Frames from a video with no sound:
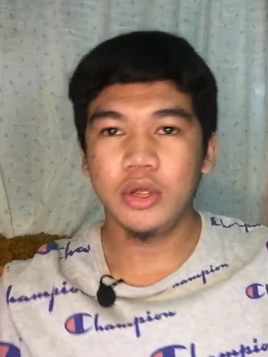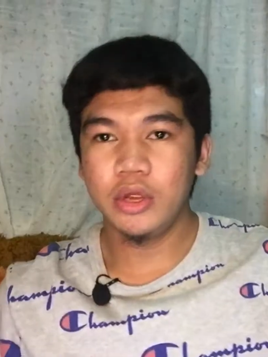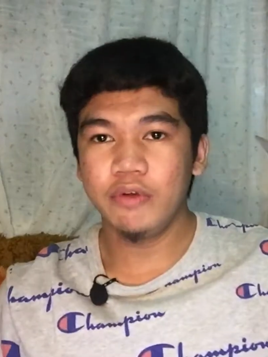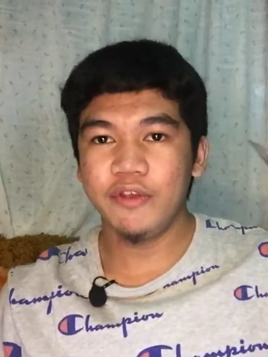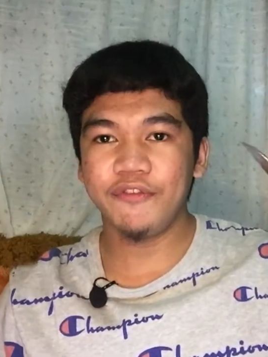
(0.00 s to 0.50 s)

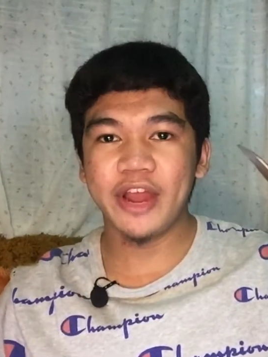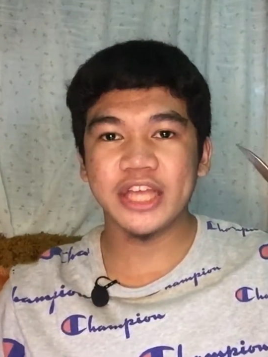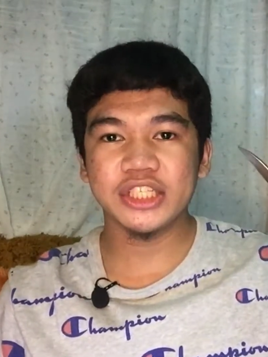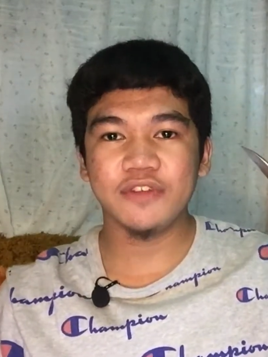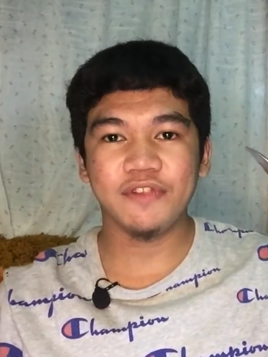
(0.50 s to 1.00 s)

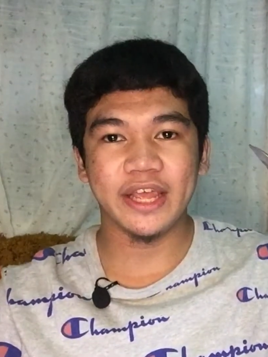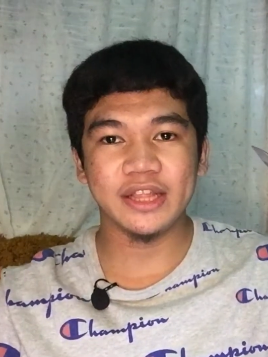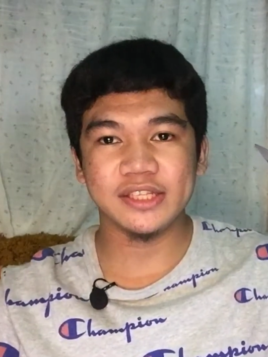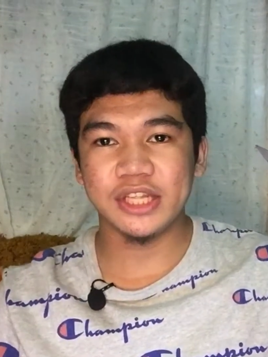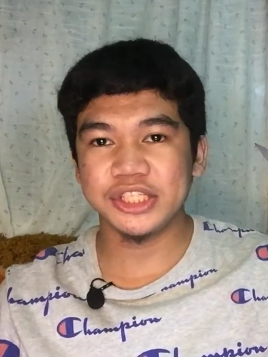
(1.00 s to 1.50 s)
Refraction of light
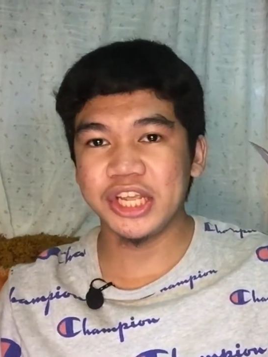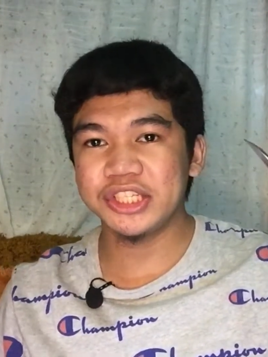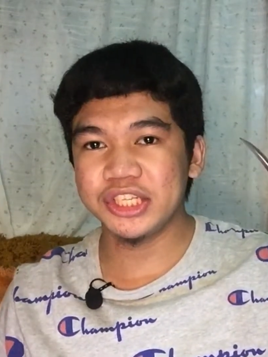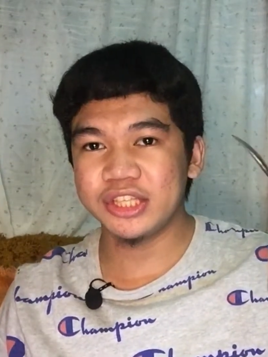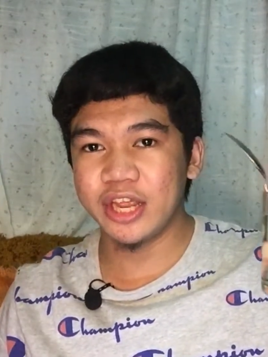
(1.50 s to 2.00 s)
is the change
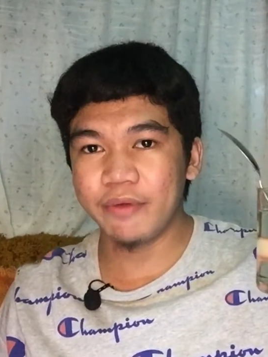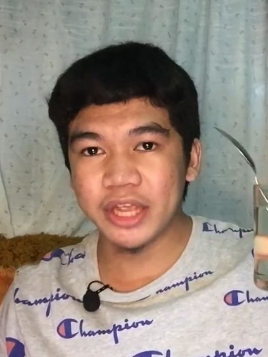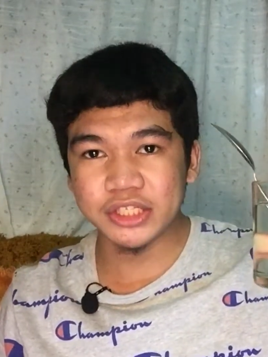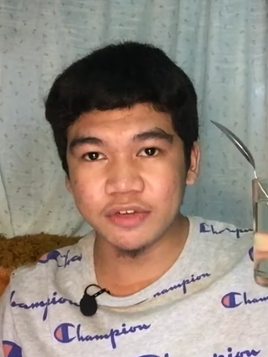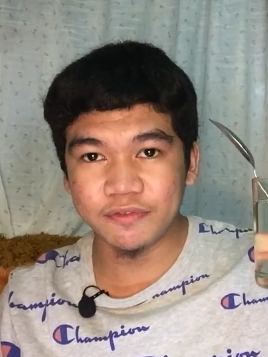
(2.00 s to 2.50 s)
in
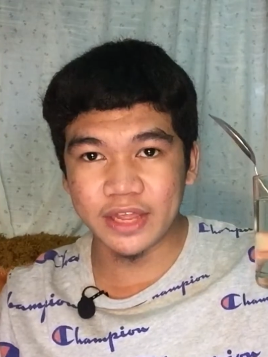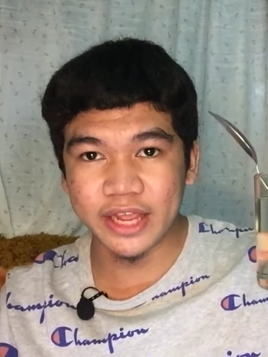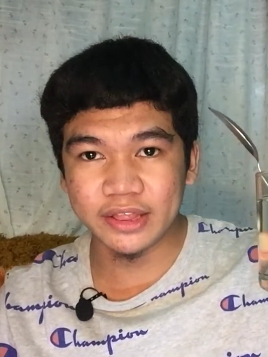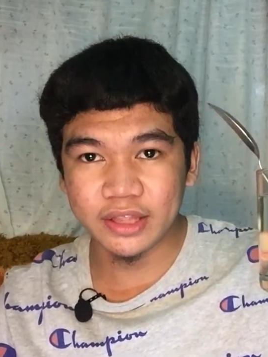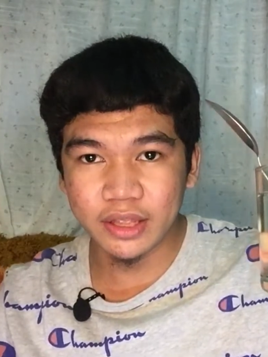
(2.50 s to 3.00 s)
direction of
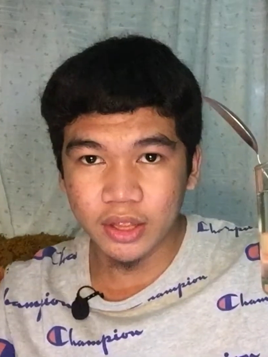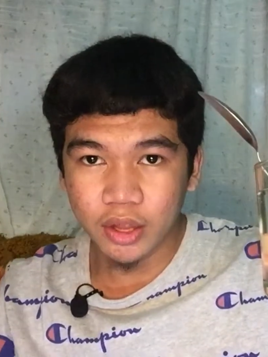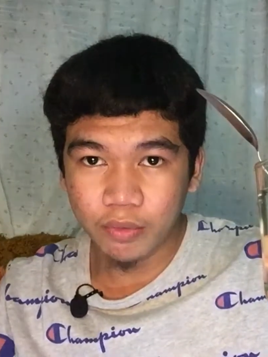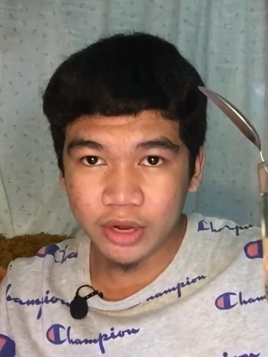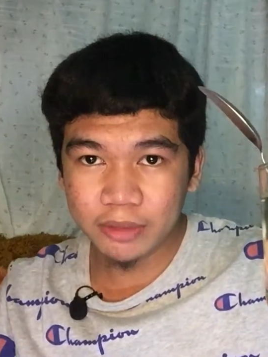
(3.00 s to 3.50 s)
light
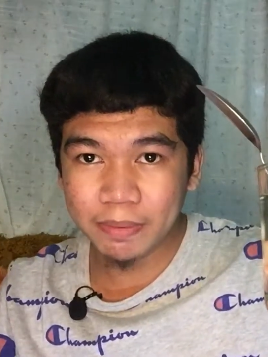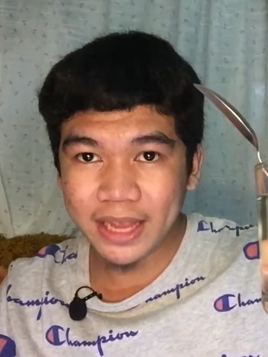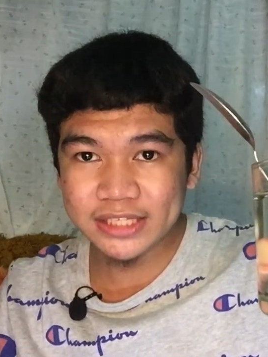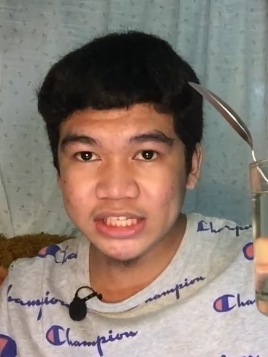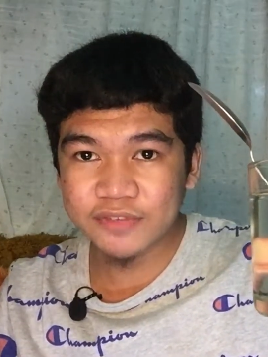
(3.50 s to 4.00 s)
when it
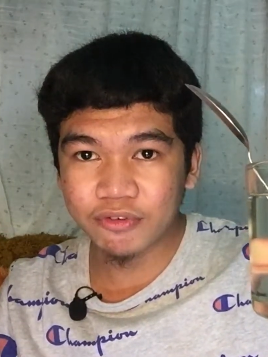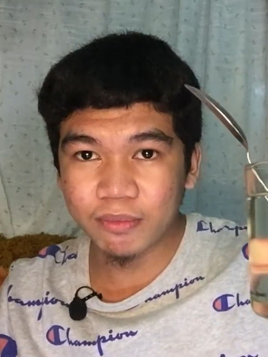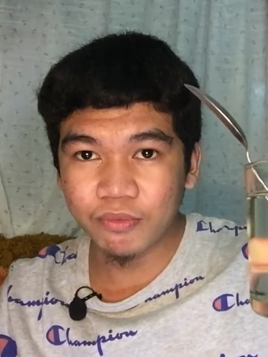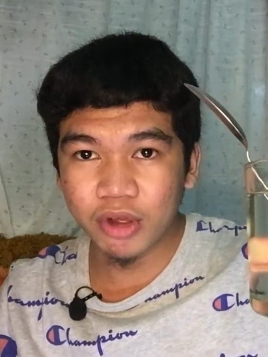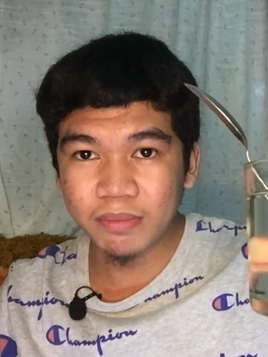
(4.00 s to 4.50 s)
passes
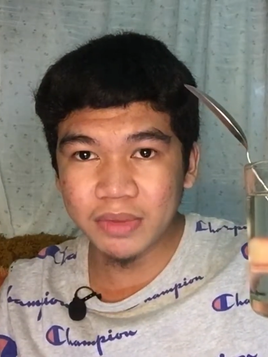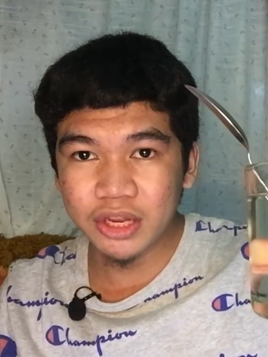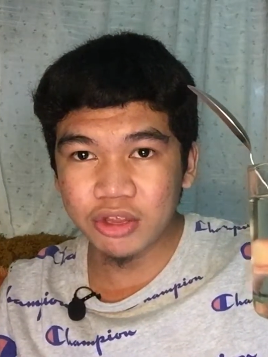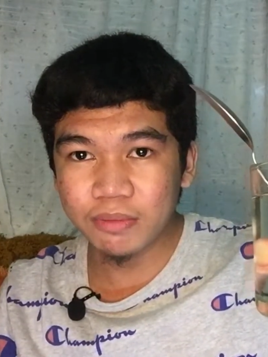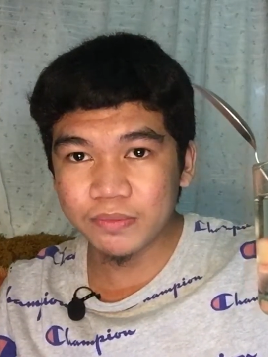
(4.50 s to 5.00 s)
from one
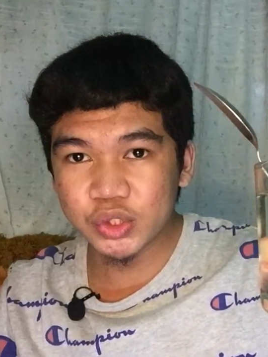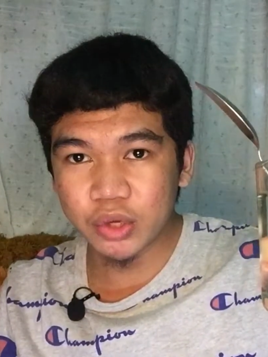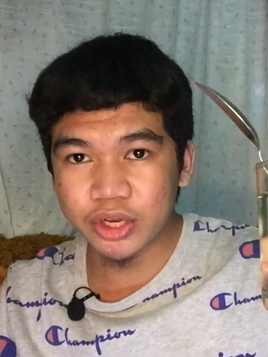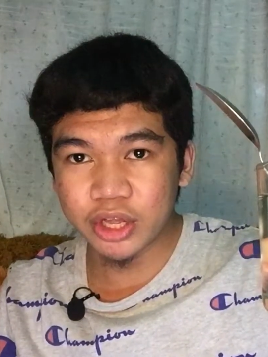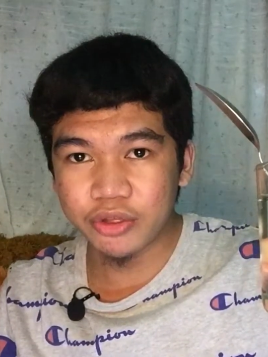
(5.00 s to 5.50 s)
medium to
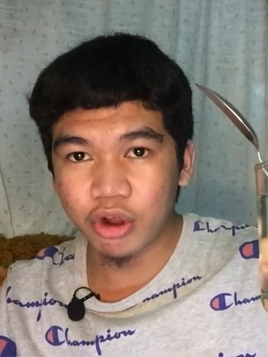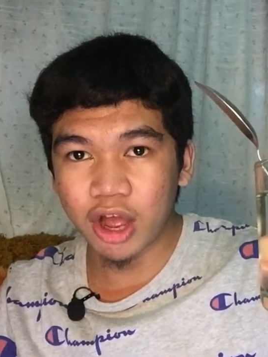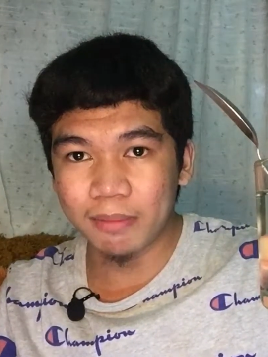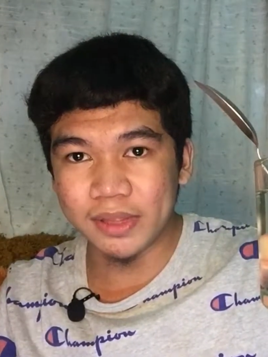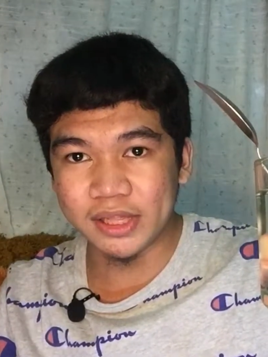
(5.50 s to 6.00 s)
another
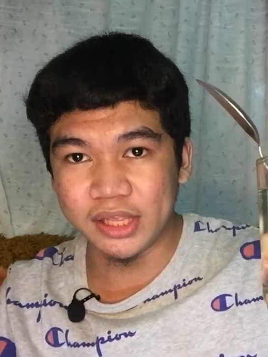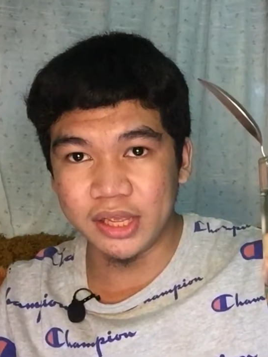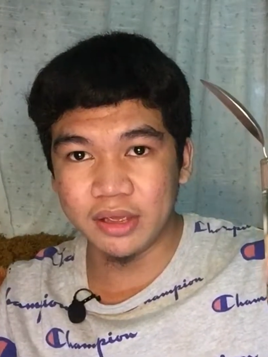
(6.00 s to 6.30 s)
obliquely.